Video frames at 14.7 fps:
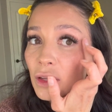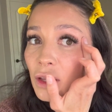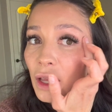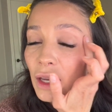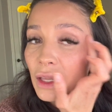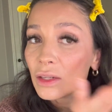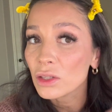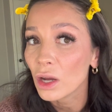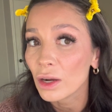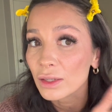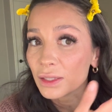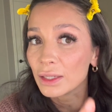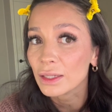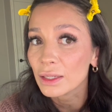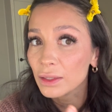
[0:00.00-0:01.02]
any
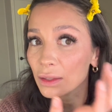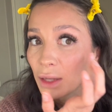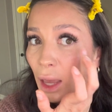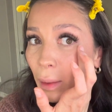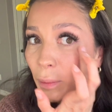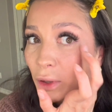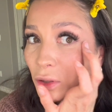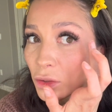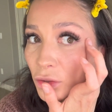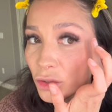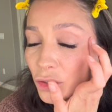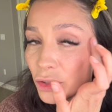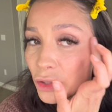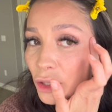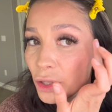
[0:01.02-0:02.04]
toxic
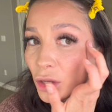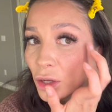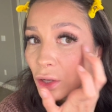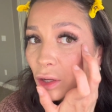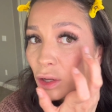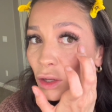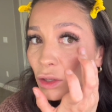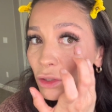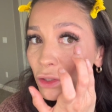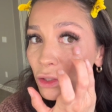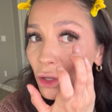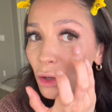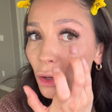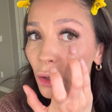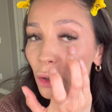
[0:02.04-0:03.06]
chemicals.
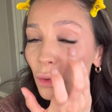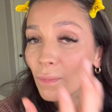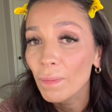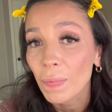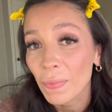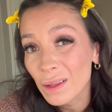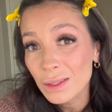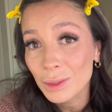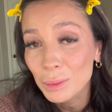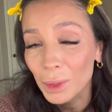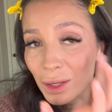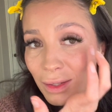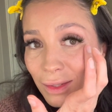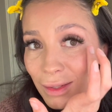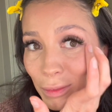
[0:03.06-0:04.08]
So that's a
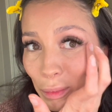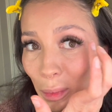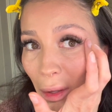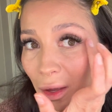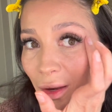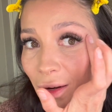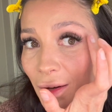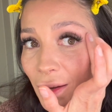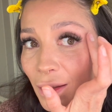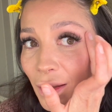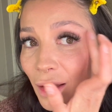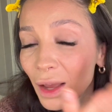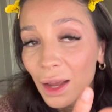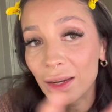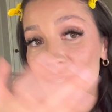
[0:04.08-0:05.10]
plus, but
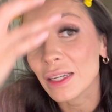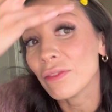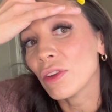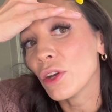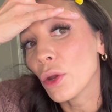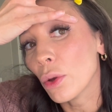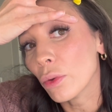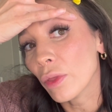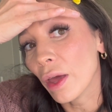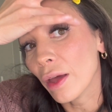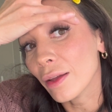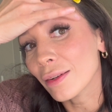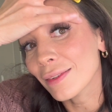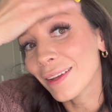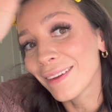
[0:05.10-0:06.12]
I didn't even know
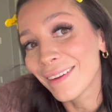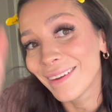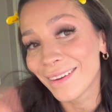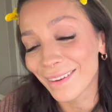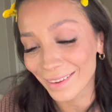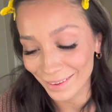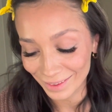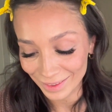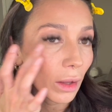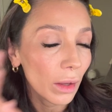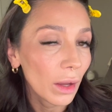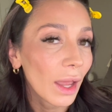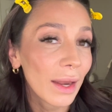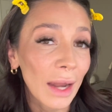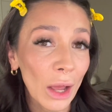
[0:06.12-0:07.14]
that.
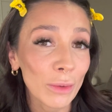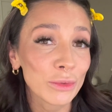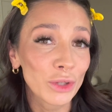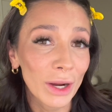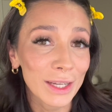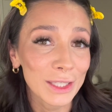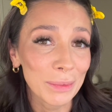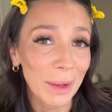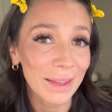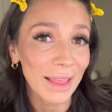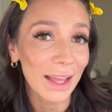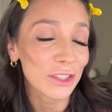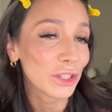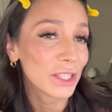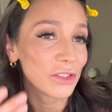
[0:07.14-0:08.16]
And now I'm trying to make
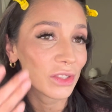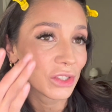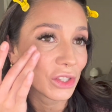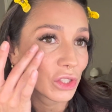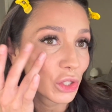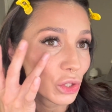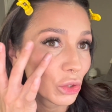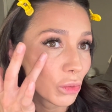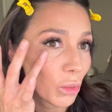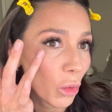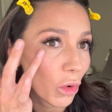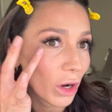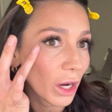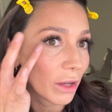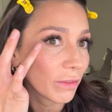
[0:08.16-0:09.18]
that transition to
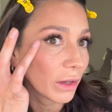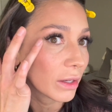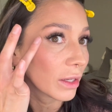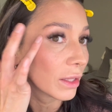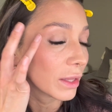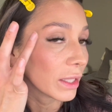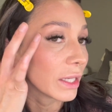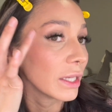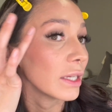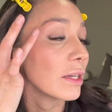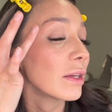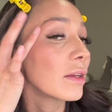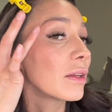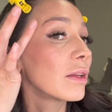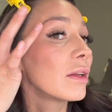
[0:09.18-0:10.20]
more of a
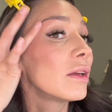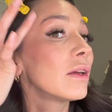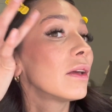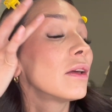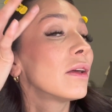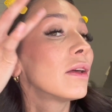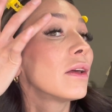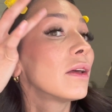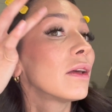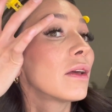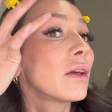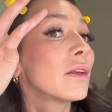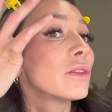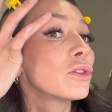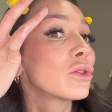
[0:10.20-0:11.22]
clean
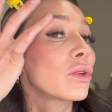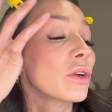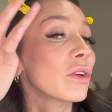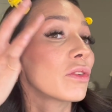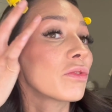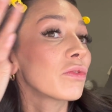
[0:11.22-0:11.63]
sort of